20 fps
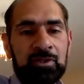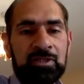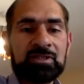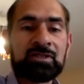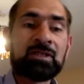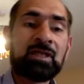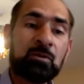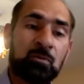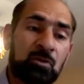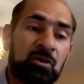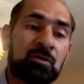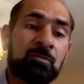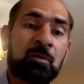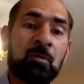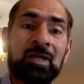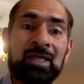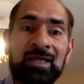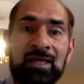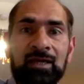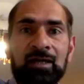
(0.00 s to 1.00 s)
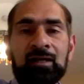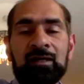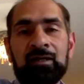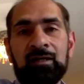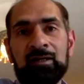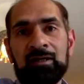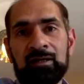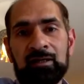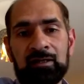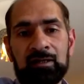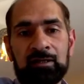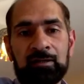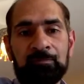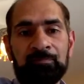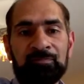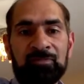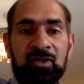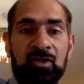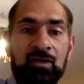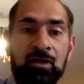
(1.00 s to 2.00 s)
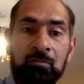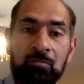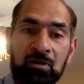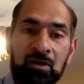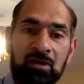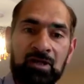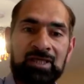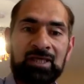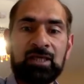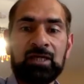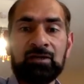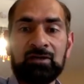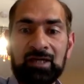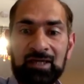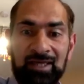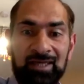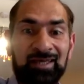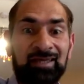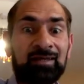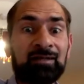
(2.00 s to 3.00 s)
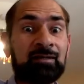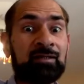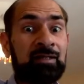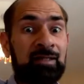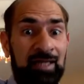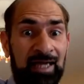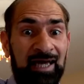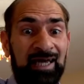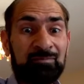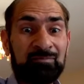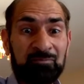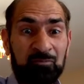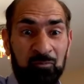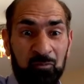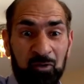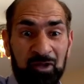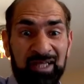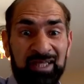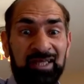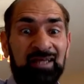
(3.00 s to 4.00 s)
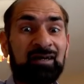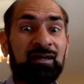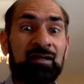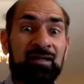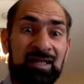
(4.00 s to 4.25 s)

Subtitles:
So they will probably get, a mark here and a here and one here,